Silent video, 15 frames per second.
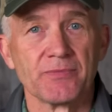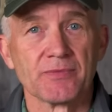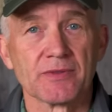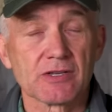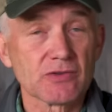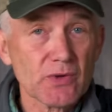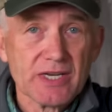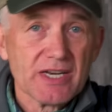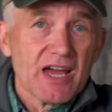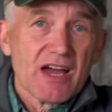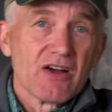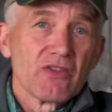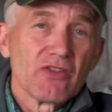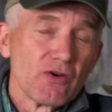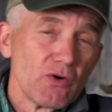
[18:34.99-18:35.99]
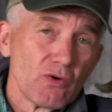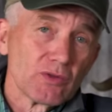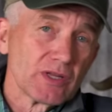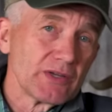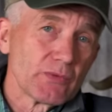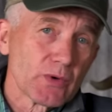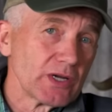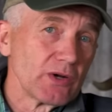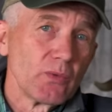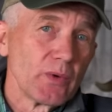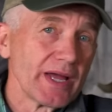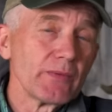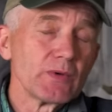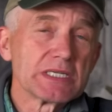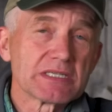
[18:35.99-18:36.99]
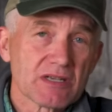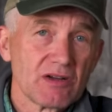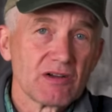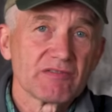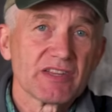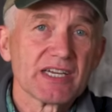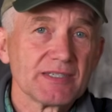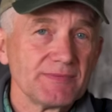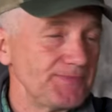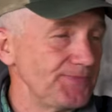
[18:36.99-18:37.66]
Because right now, the only real way we solve that,